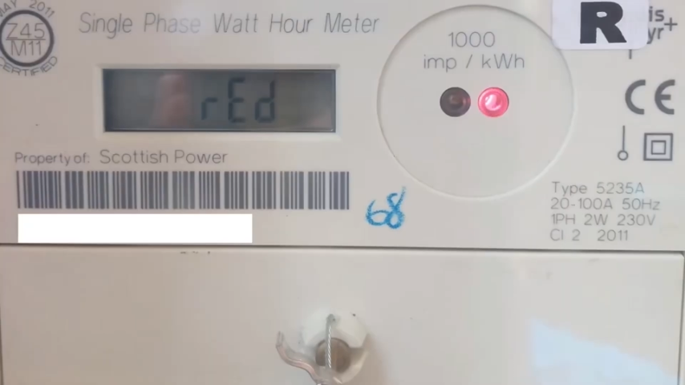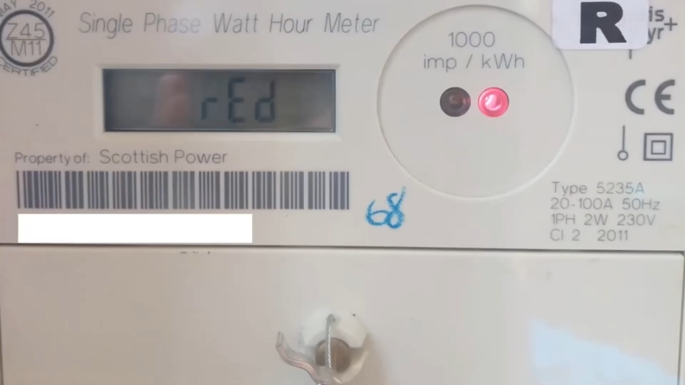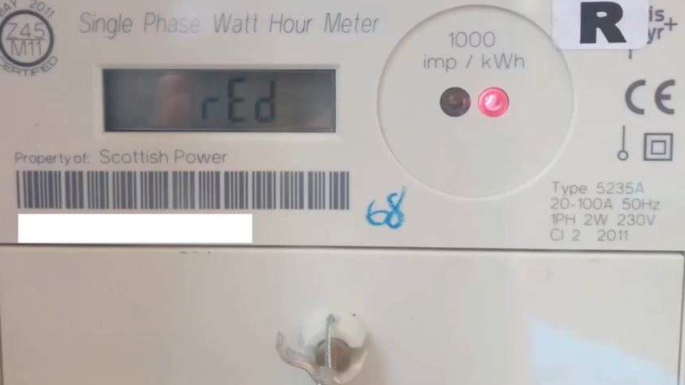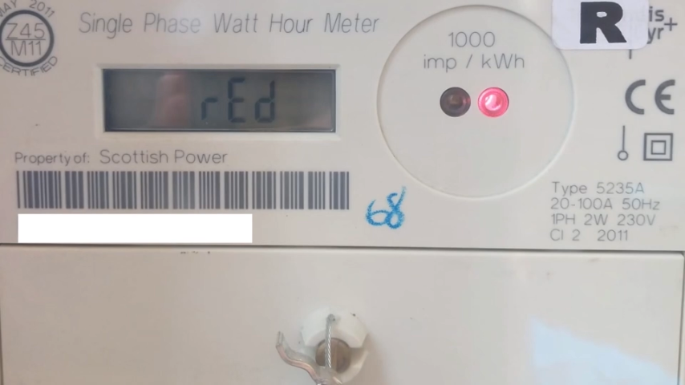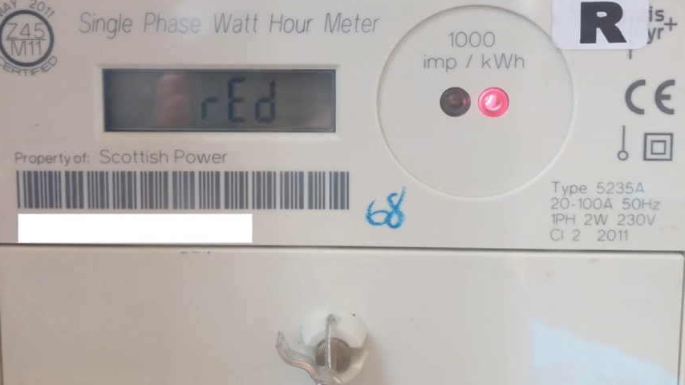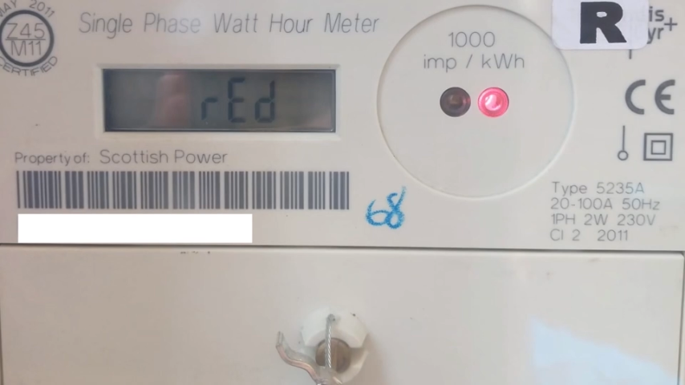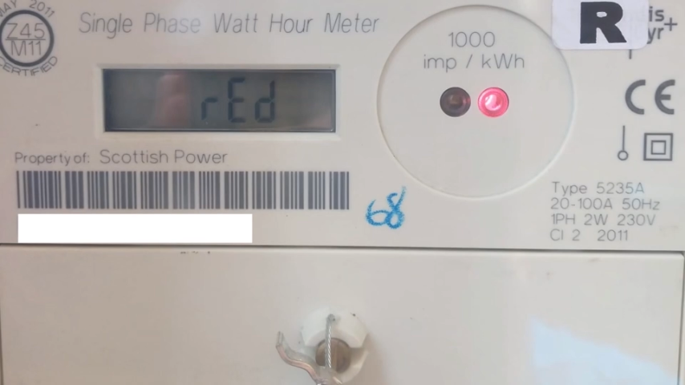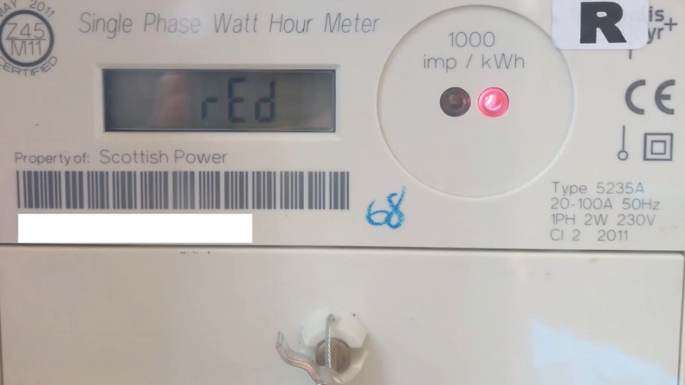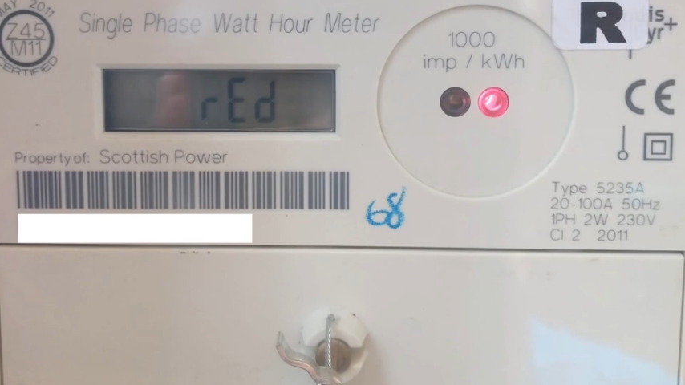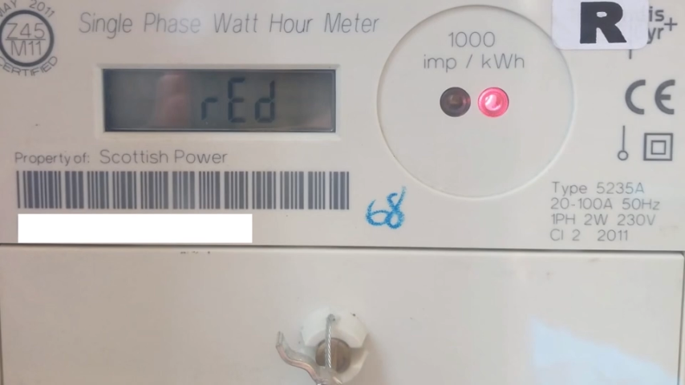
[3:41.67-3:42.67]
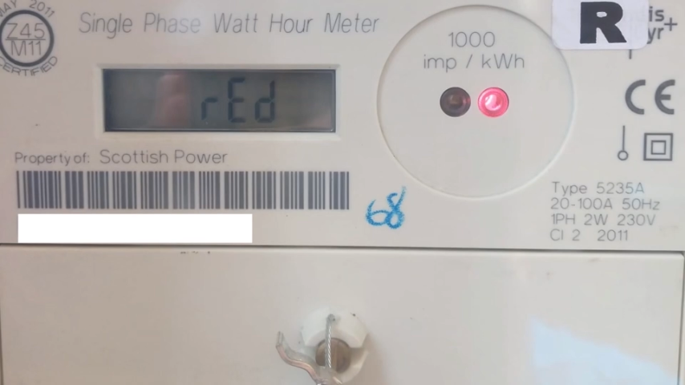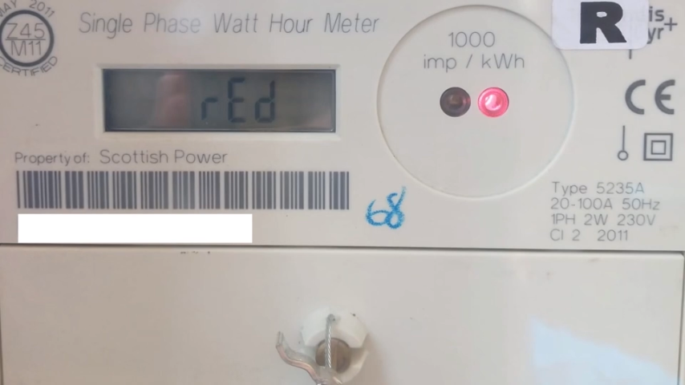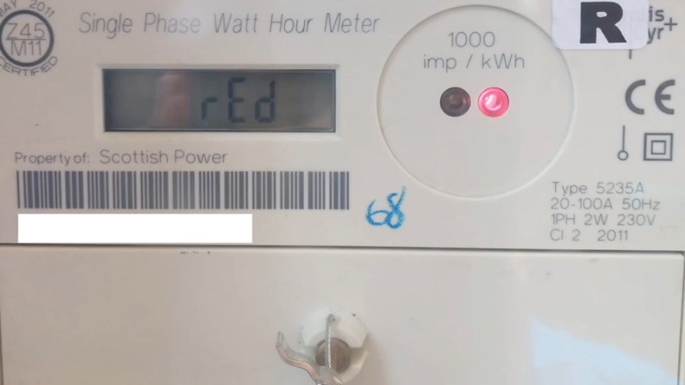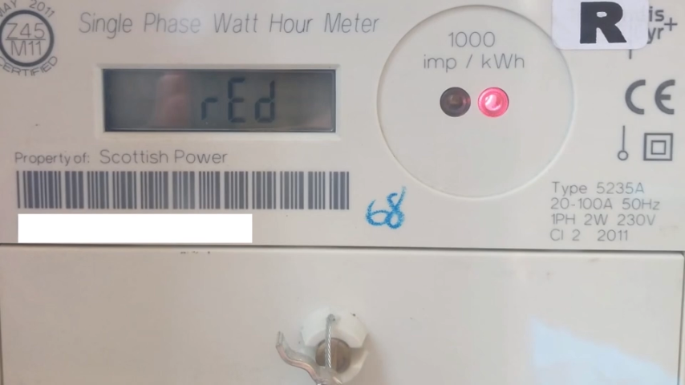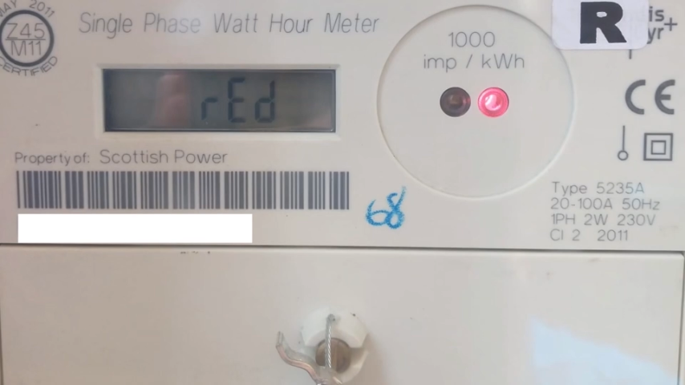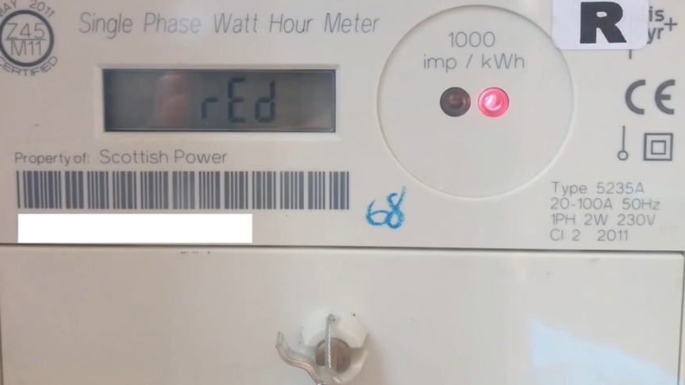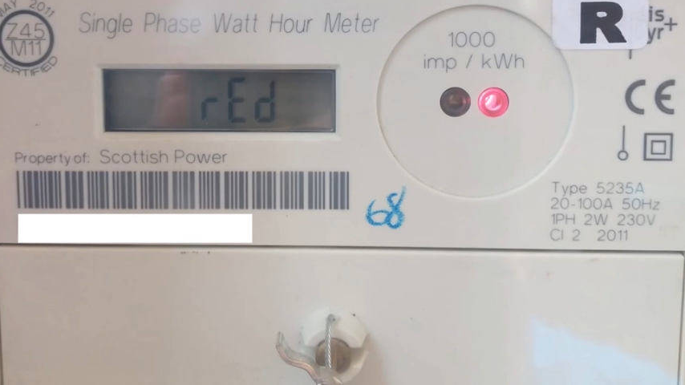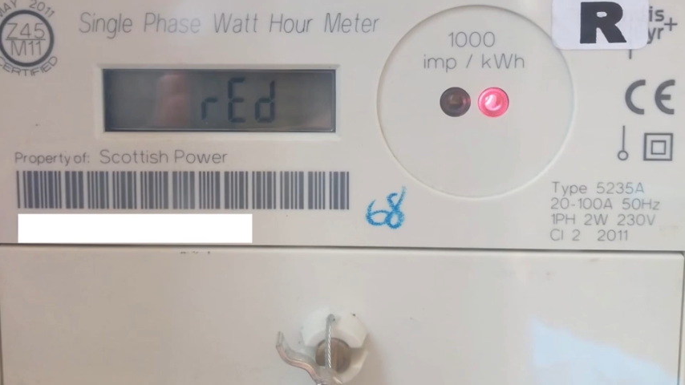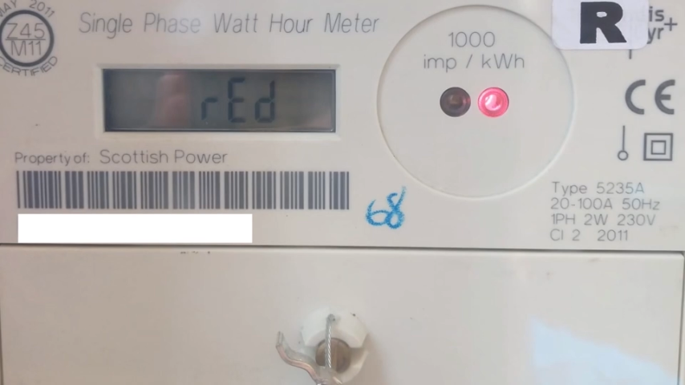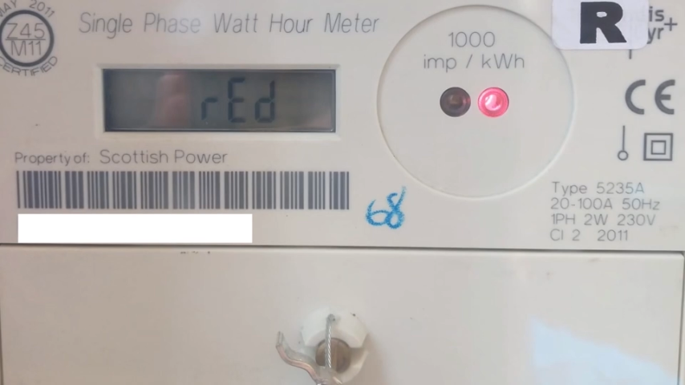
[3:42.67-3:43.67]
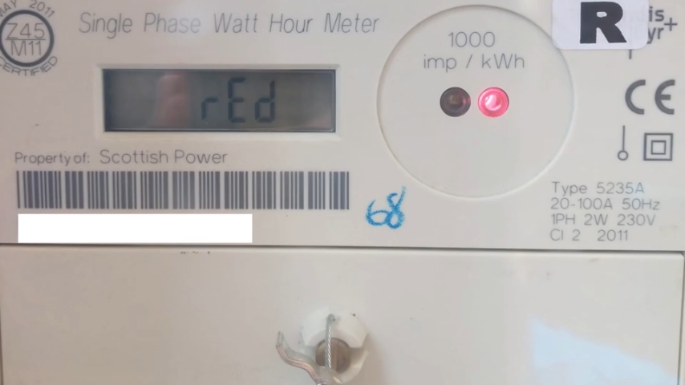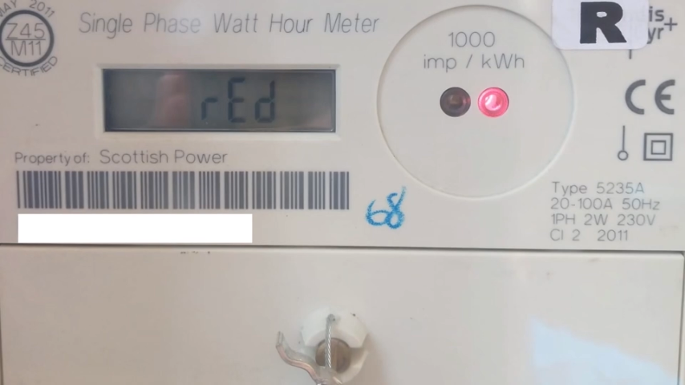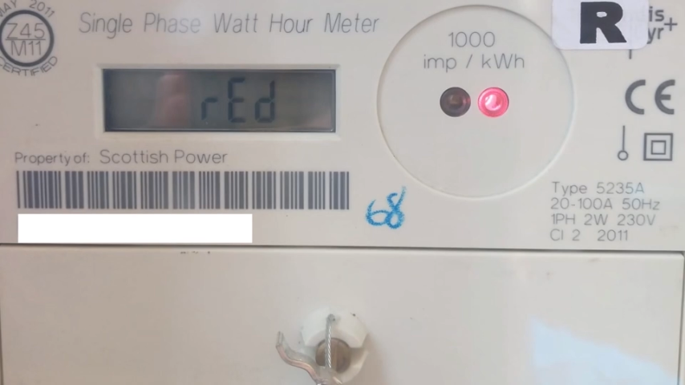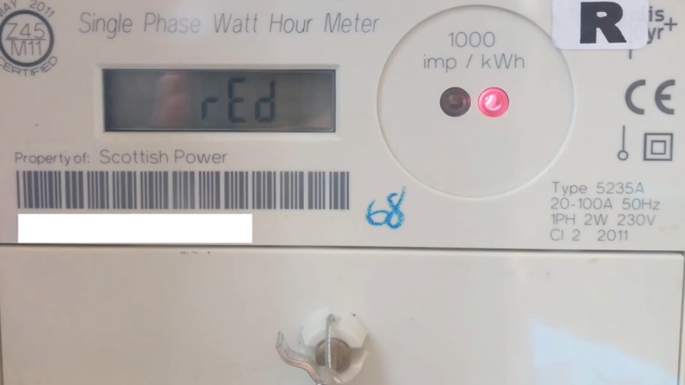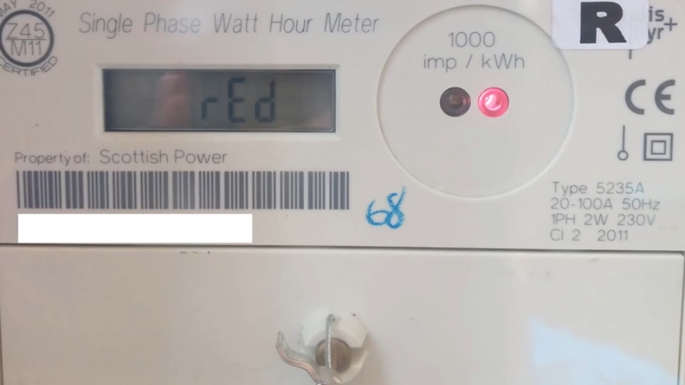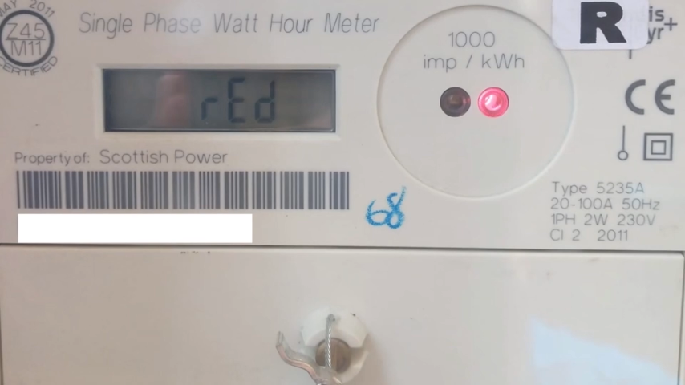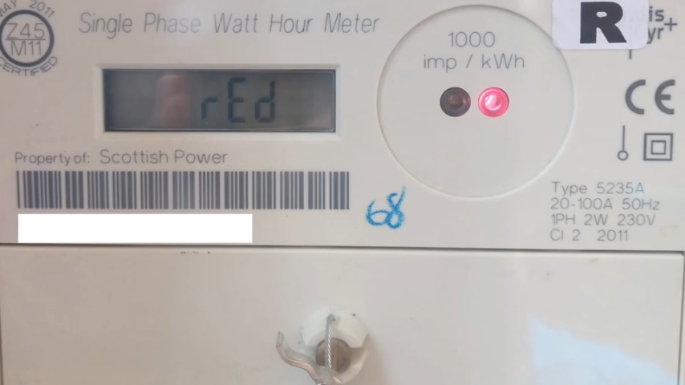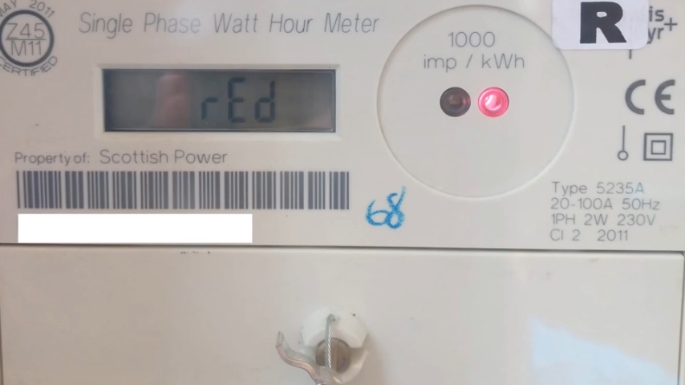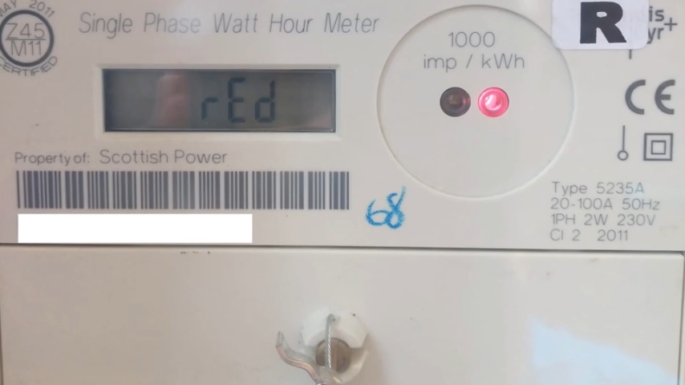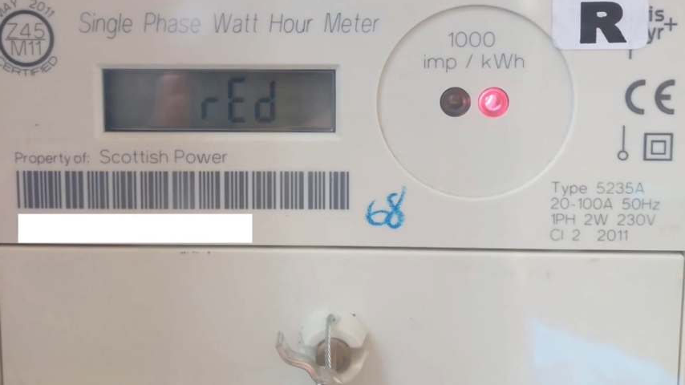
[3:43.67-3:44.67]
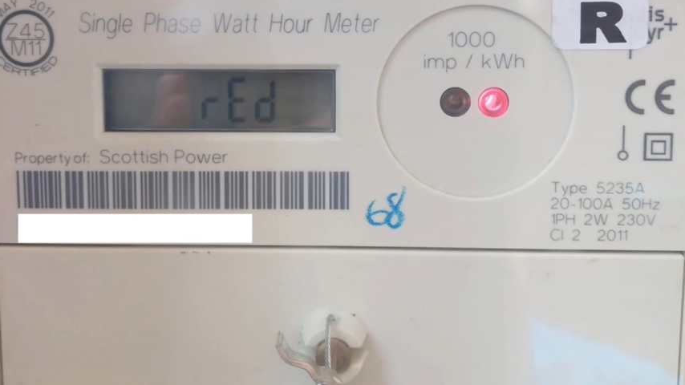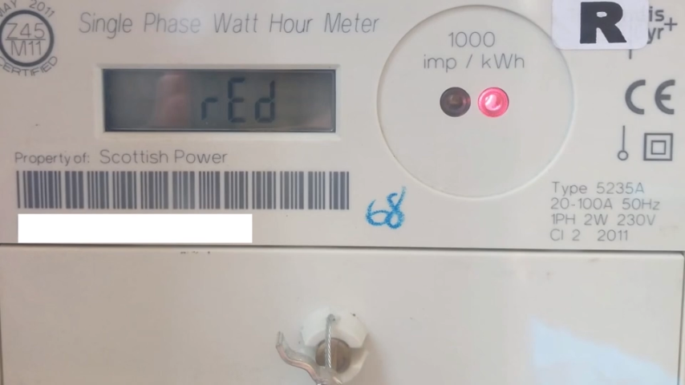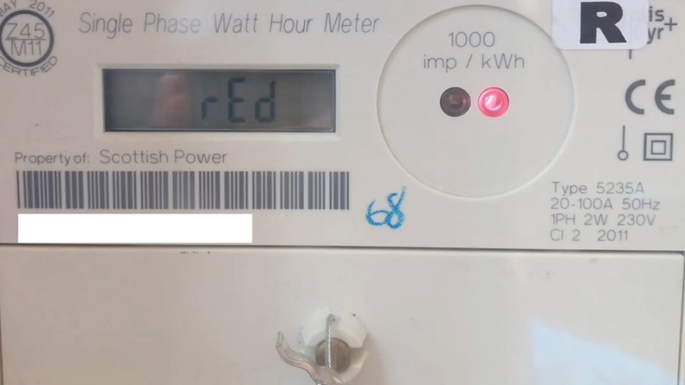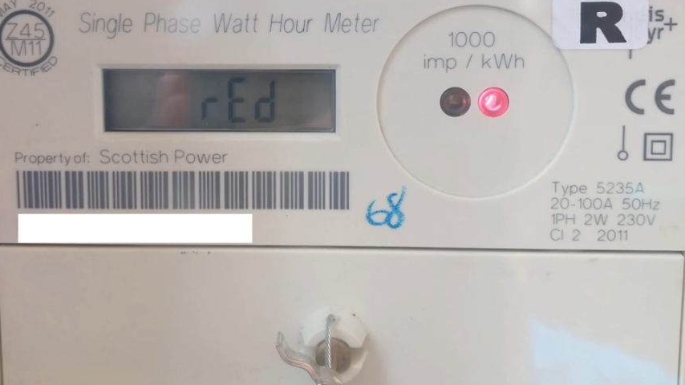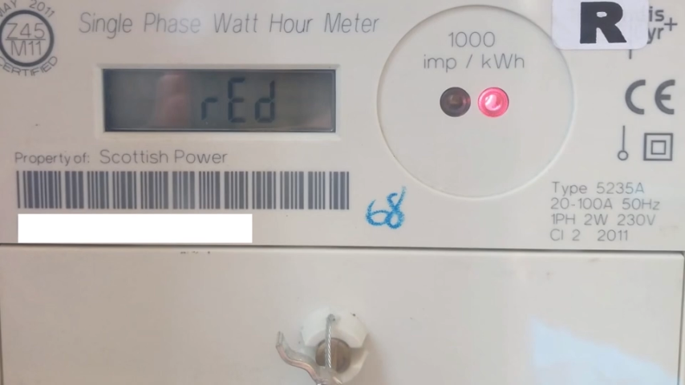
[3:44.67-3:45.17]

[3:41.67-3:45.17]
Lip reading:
Nobody's mouth can be seen.